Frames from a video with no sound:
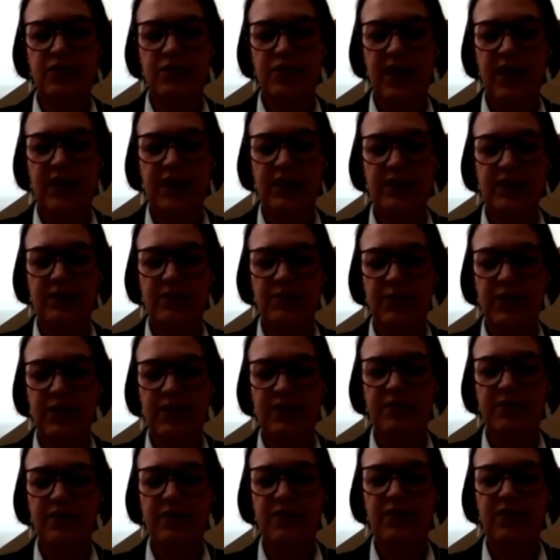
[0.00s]
to track the
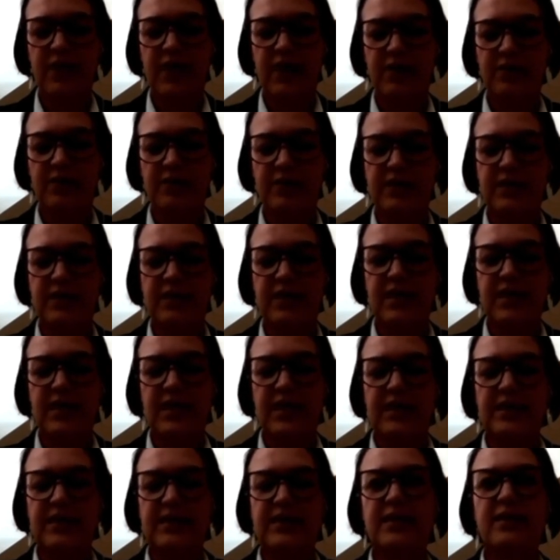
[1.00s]
spread of the virus
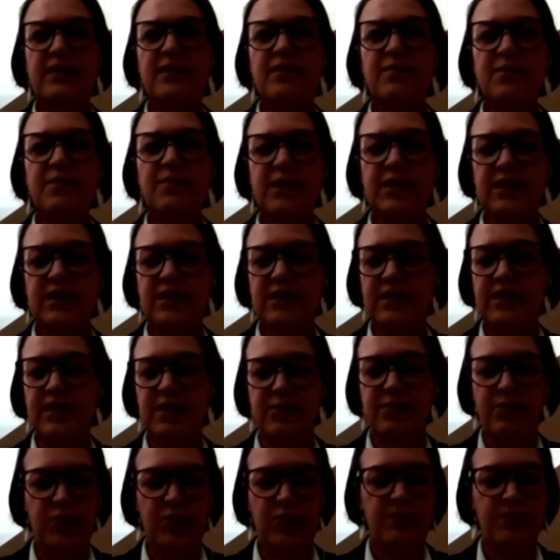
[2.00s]
is limited
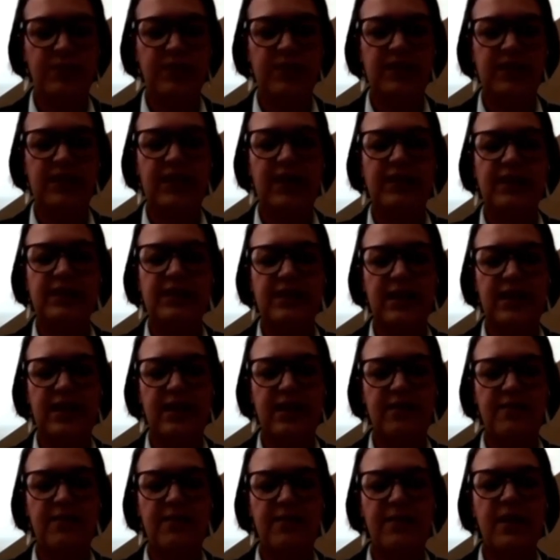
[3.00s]
in purpose and
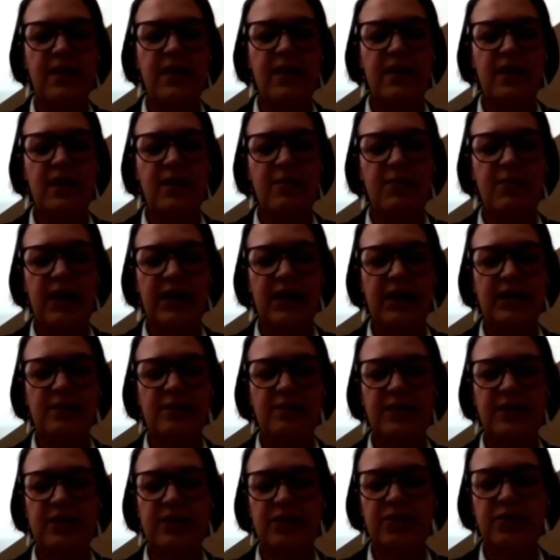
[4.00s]
time,
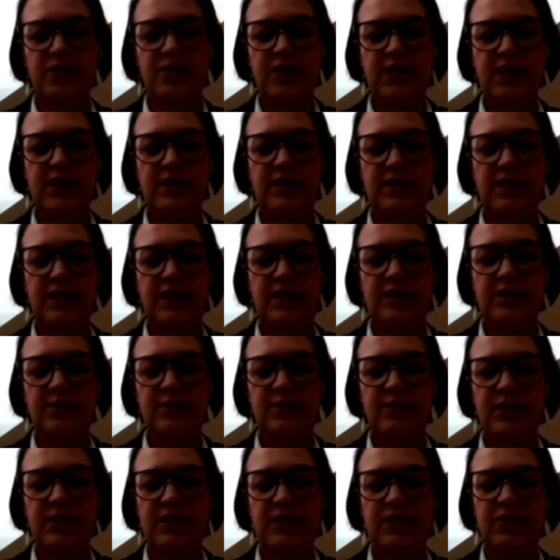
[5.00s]
abides by strict and
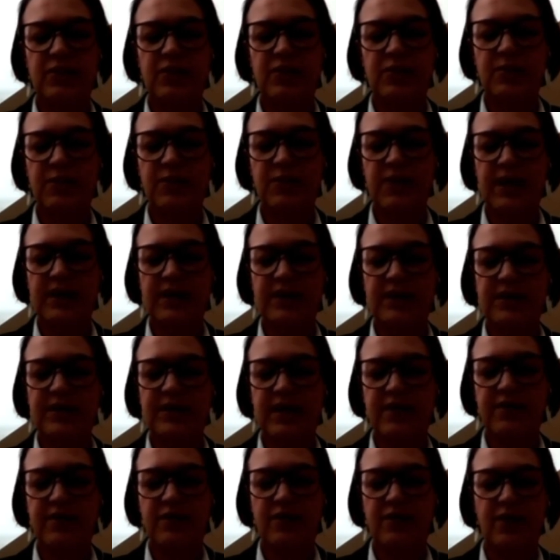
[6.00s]
explicit human rights
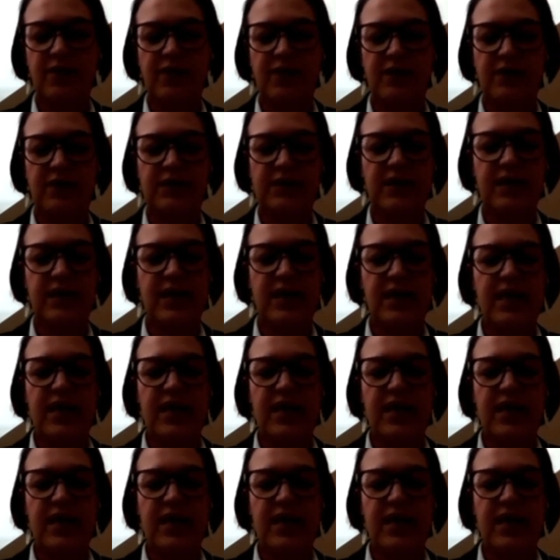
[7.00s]
safeguards,